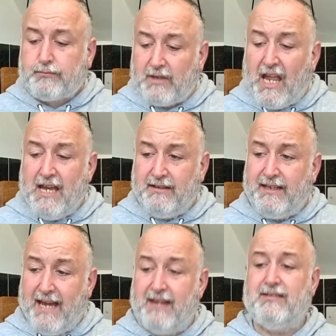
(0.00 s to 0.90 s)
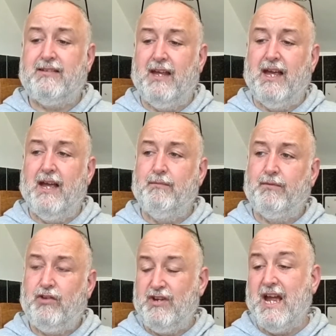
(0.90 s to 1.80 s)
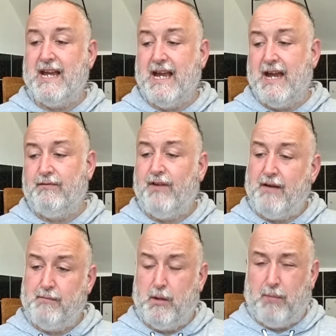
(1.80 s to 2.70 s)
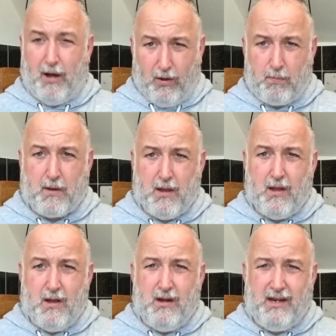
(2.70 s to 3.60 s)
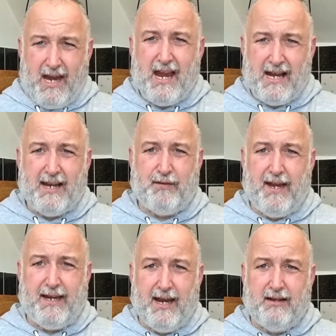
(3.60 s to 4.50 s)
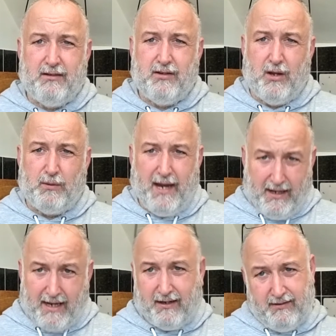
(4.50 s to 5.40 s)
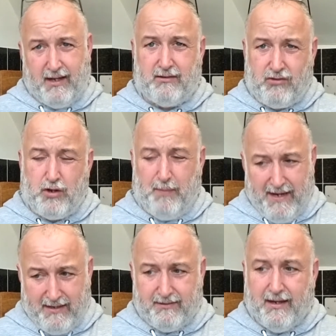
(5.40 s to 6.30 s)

And yes, $2.99, 5ml bottle. Yeah, I'd have it again. So yeah, like I said, 2 Bs.